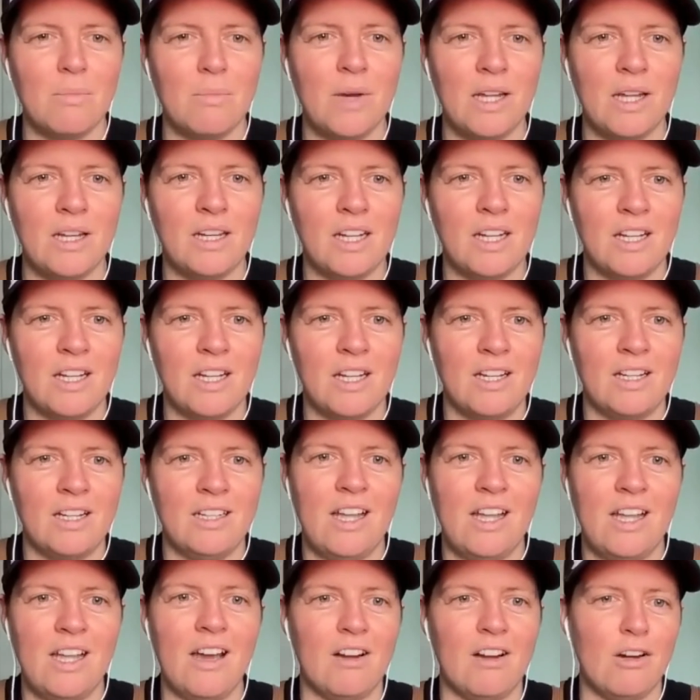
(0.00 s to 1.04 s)
But
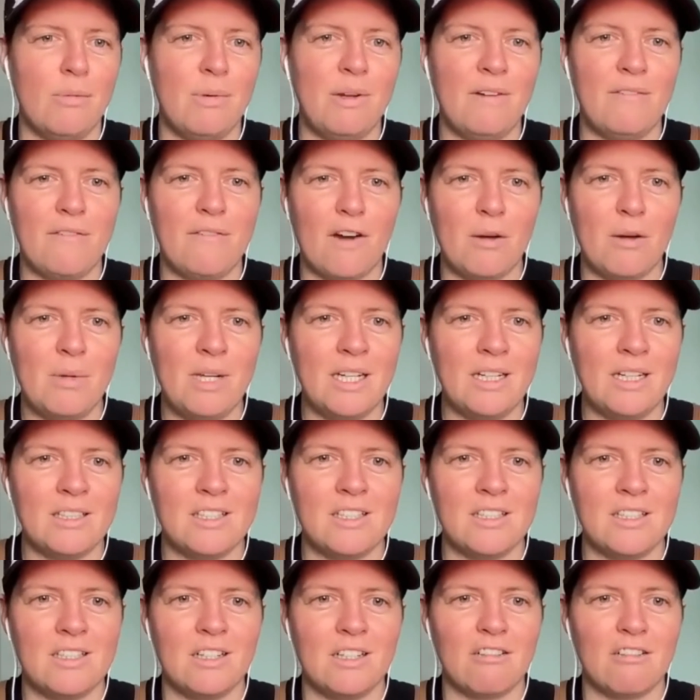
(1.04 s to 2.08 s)
yeah, urban farming is
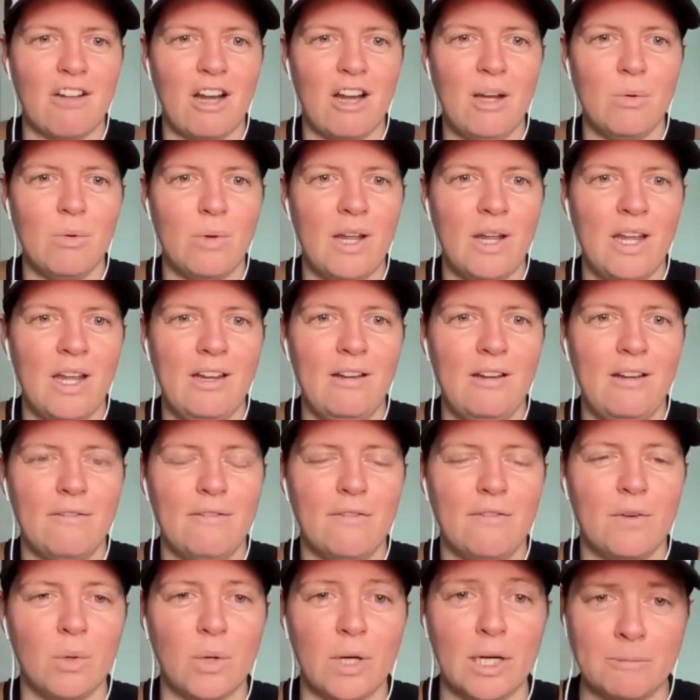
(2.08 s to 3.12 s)
just a great way
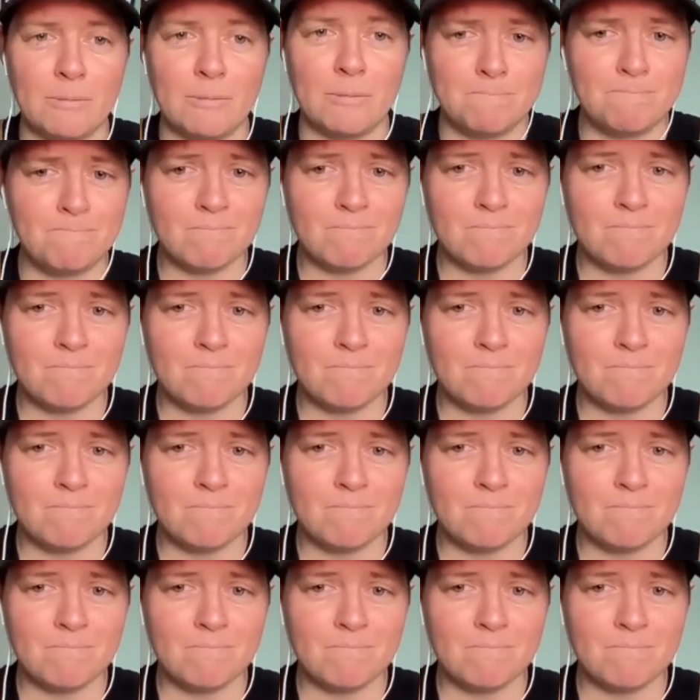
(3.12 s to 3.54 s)
for